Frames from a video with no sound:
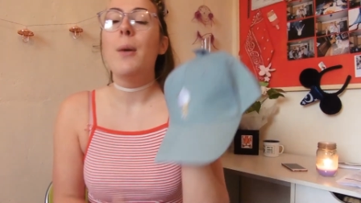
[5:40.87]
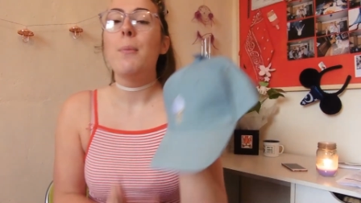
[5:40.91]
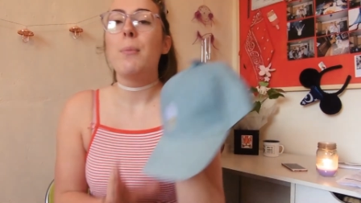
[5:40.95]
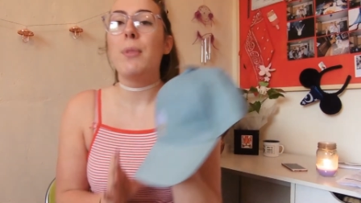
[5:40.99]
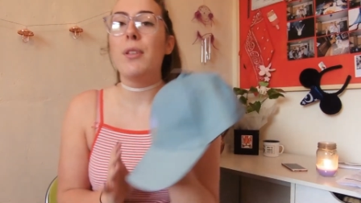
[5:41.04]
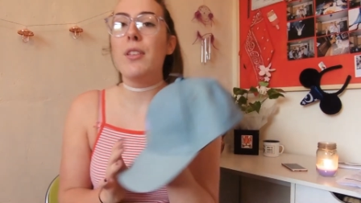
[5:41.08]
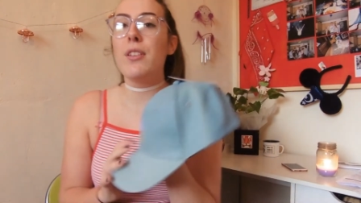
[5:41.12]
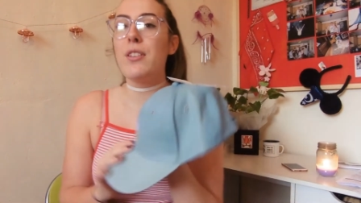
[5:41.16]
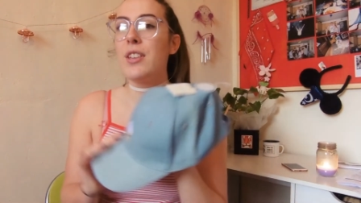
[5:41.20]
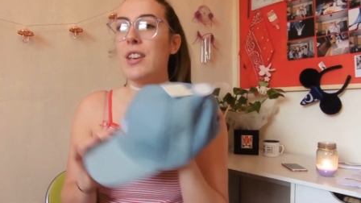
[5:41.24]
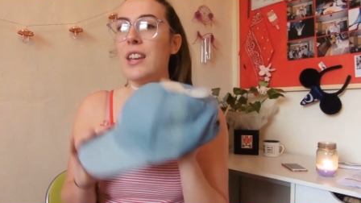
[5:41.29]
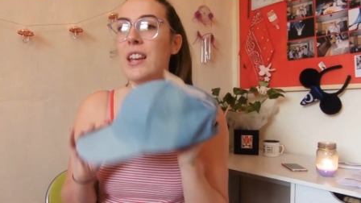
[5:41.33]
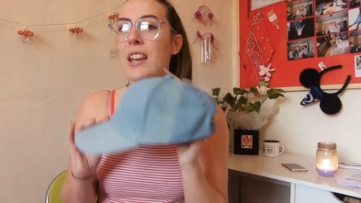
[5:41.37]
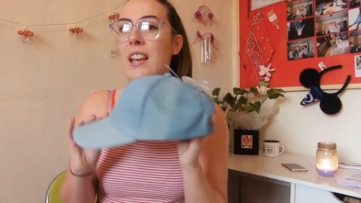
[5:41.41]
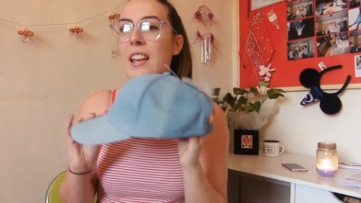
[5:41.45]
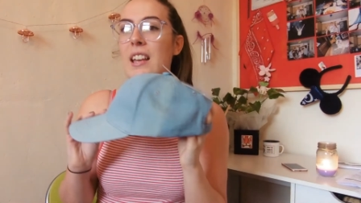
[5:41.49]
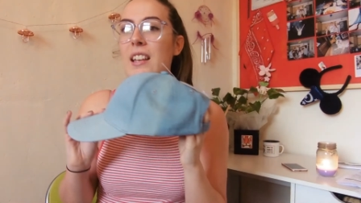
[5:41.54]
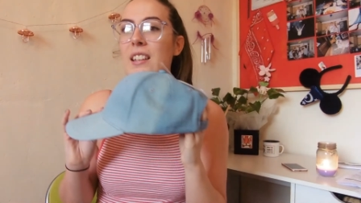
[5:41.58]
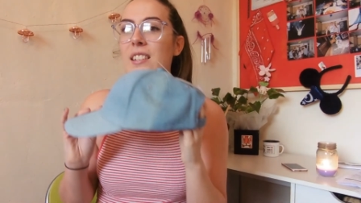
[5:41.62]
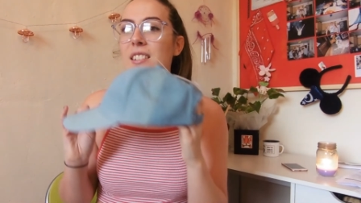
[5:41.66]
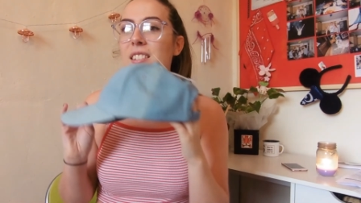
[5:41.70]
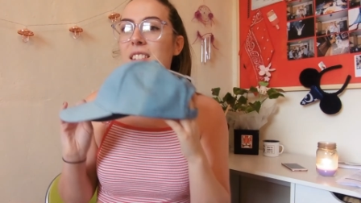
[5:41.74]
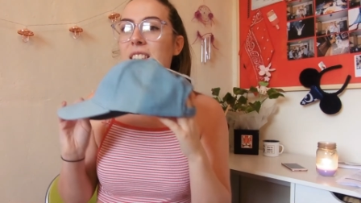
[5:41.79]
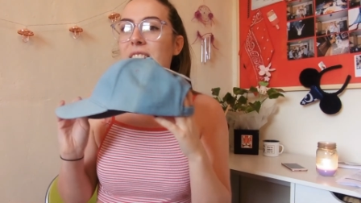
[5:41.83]
But the thing
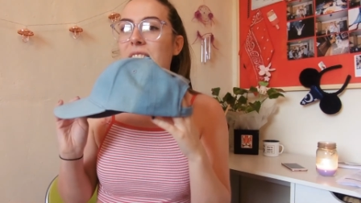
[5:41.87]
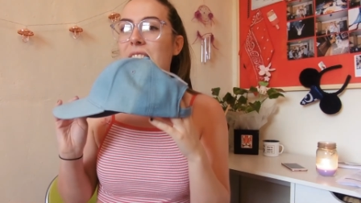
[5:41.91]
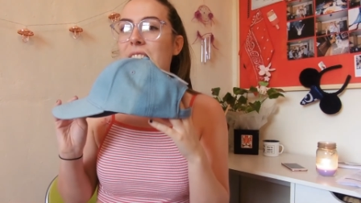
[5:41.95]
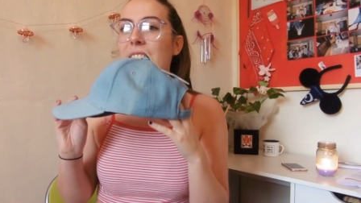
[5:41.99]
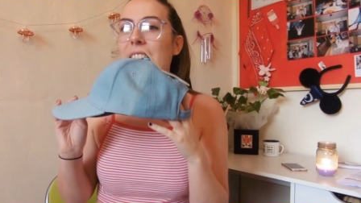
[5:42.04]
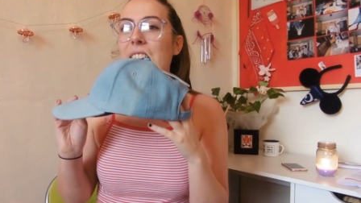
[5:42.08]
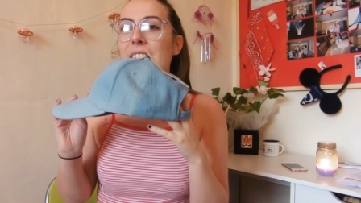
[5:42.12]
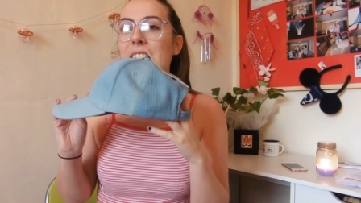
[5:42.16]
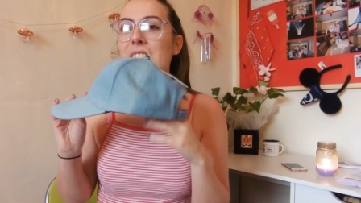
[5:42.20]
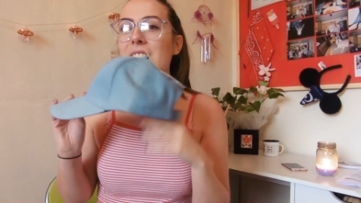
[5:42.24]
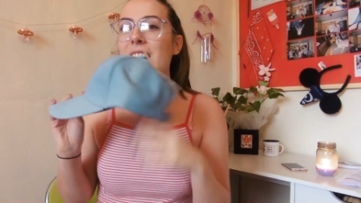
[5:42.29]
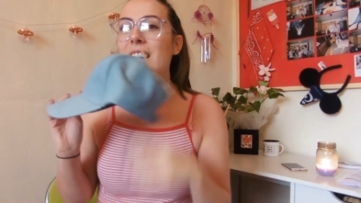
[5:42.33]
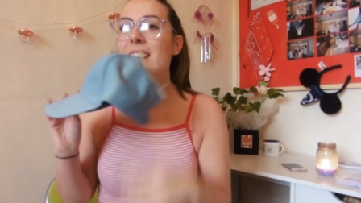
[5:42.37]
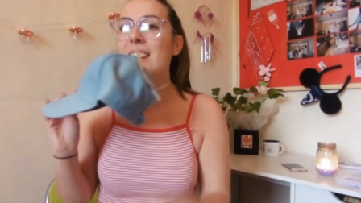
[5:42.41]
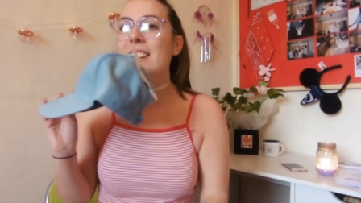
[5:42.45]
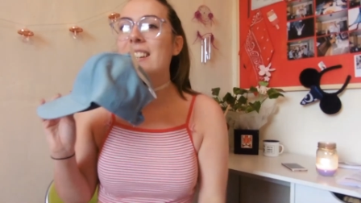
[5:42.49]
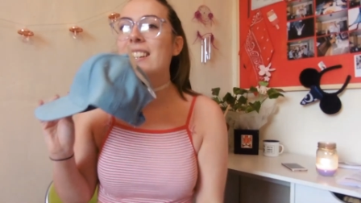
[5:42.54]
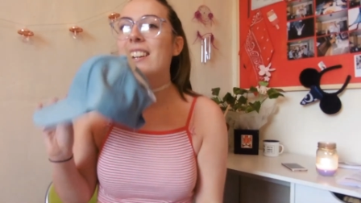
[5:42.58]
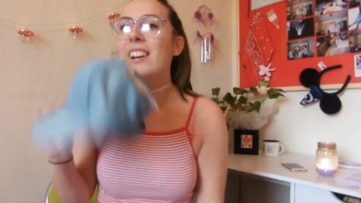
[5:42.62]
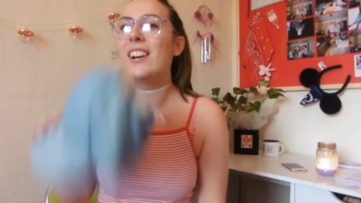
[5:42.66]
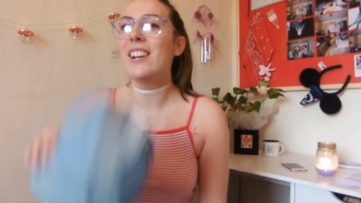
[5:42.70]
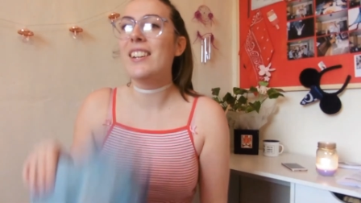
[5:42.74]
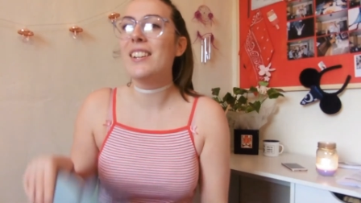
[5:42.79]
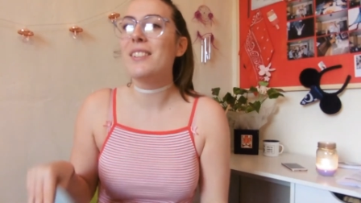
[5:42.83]
is, it's
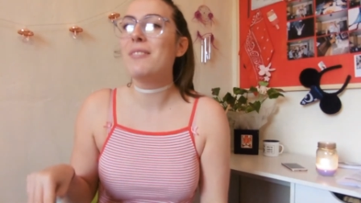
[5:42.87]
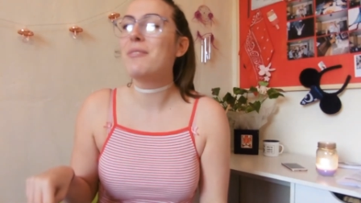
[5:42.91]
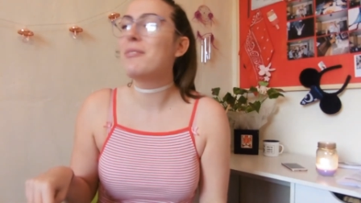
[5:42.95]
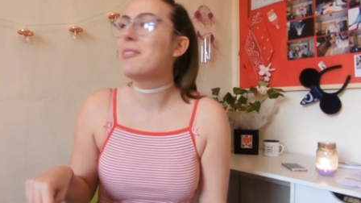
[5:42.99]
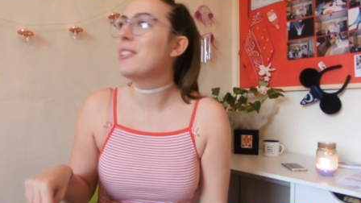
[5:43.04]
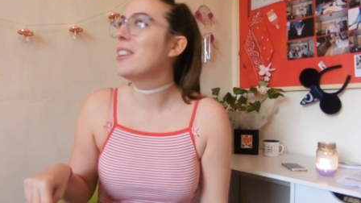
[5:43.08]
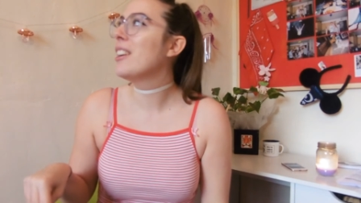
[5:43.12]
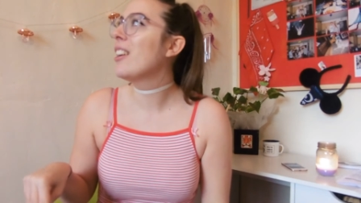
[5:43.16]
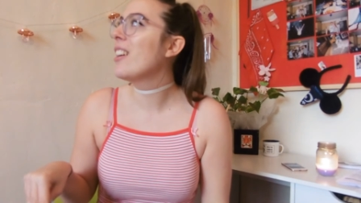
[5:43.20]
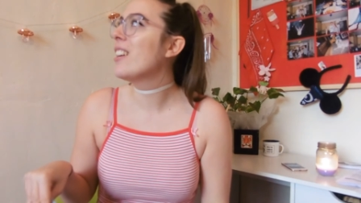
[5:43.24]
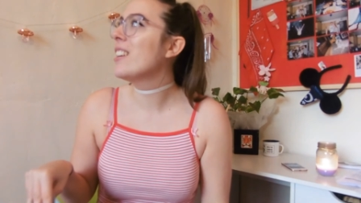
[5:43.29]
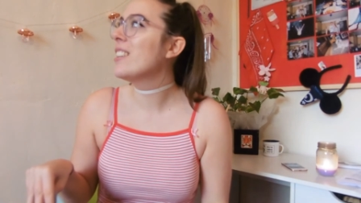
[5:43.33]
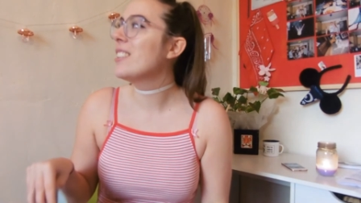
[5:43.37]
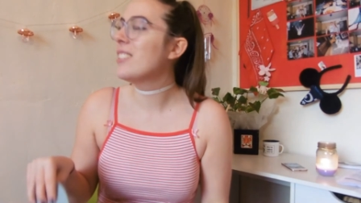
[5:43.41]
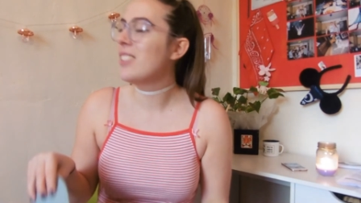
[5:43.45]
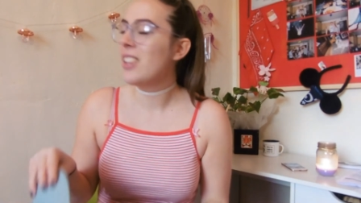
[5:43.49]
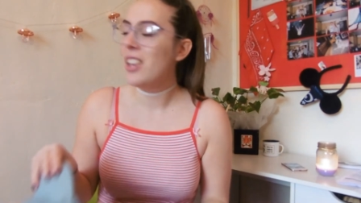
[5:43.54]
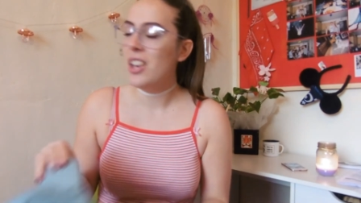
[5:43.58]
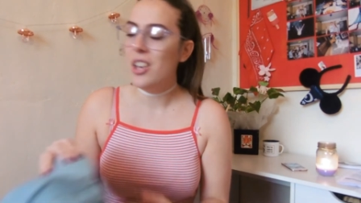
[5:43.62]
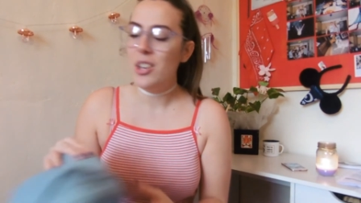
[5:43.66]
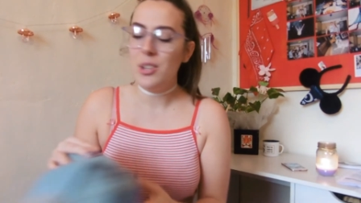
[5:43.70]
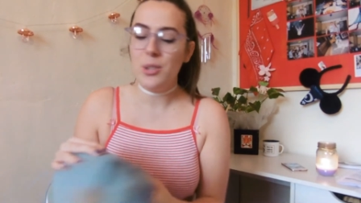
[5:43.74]
like, I didn't realise,